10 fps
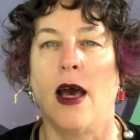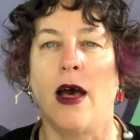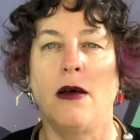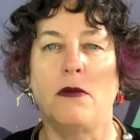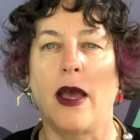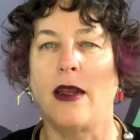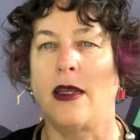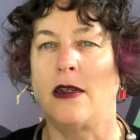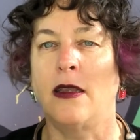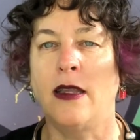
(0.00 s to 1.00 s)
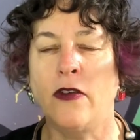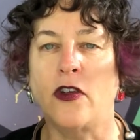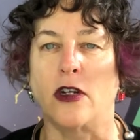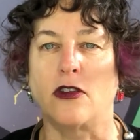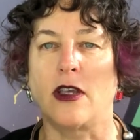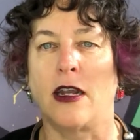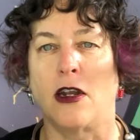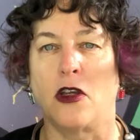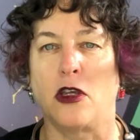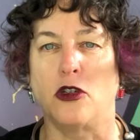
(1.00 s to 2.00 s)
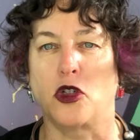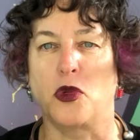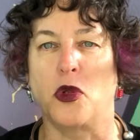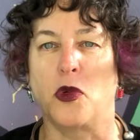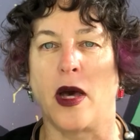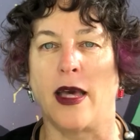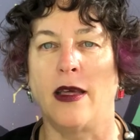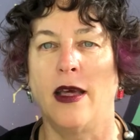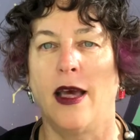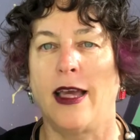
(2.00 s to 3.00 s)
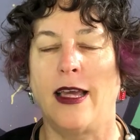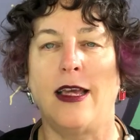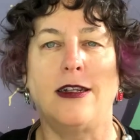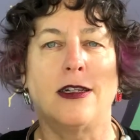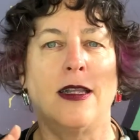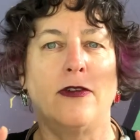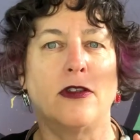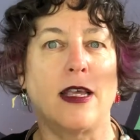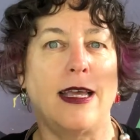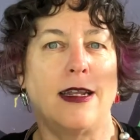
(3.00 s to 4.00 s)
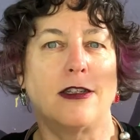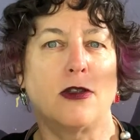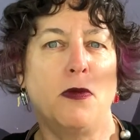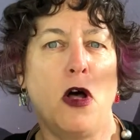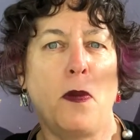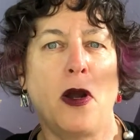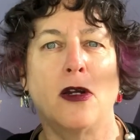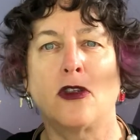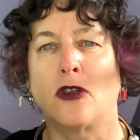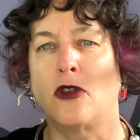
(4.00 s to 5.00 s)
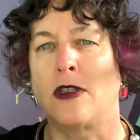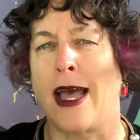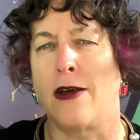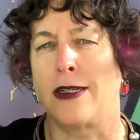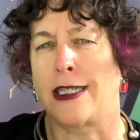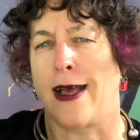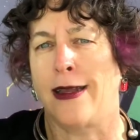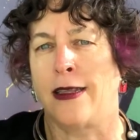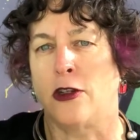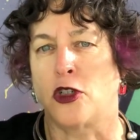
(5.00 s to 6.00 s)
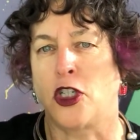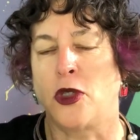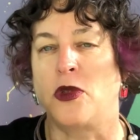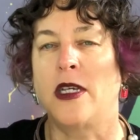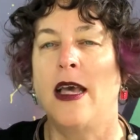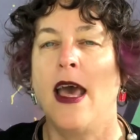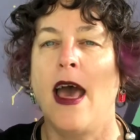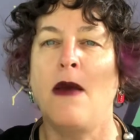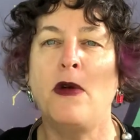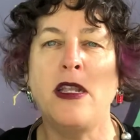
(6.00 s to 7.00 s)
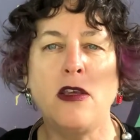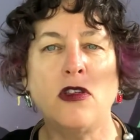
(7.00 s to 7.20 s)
And he delivers in an unusual way. He delivers in small parcels down a tiny little chute. And when you